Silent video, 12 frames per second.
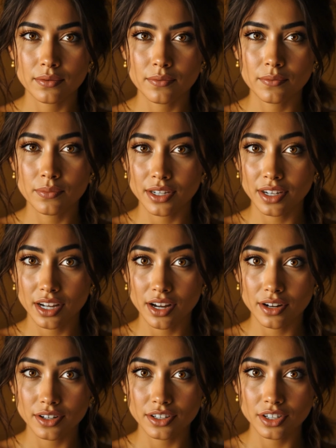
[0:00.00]
But
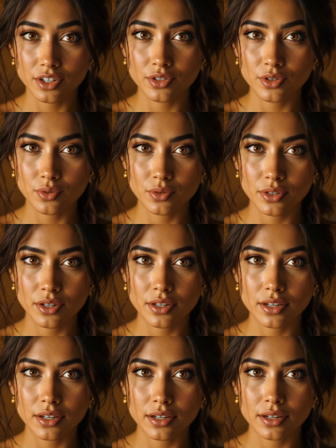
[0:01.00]
here's the truth.
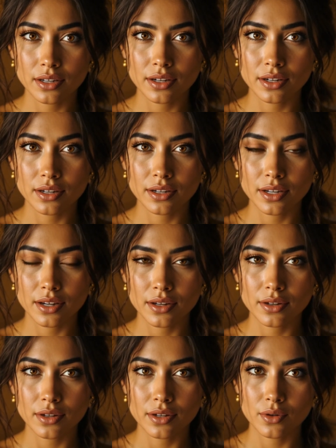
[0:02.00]

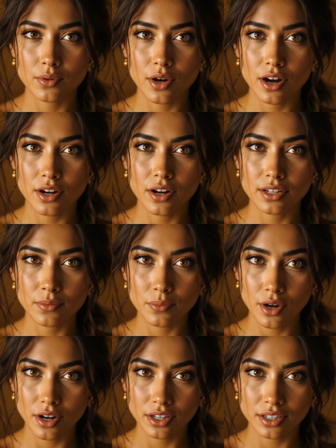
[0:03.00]
You are not a
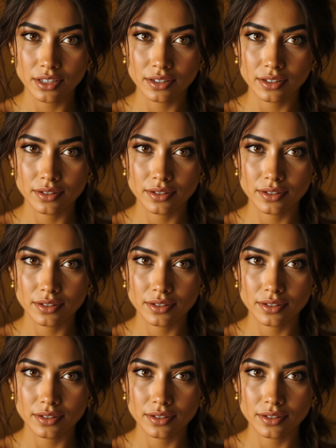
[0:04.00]
burden.